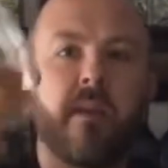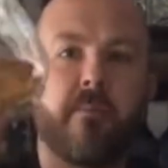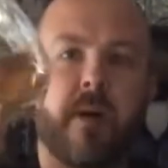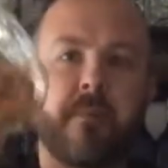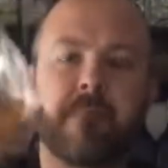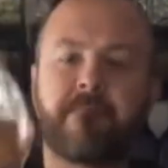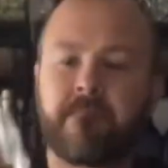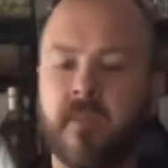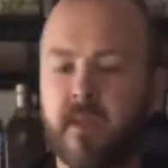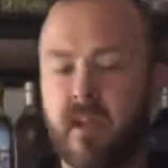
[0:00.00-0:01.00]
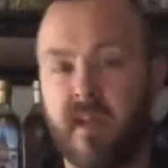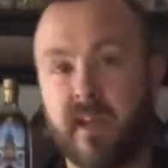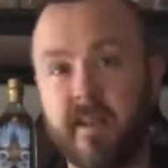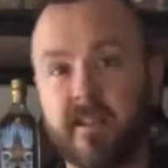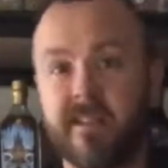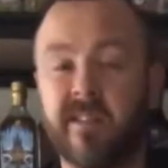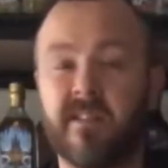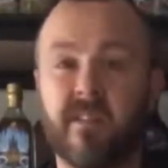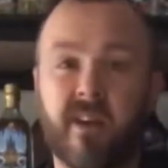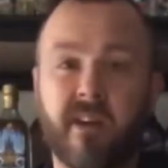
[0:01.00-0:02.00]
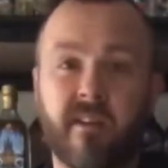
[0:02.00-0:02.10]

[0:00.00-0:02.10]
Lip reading: but hey, the lighter it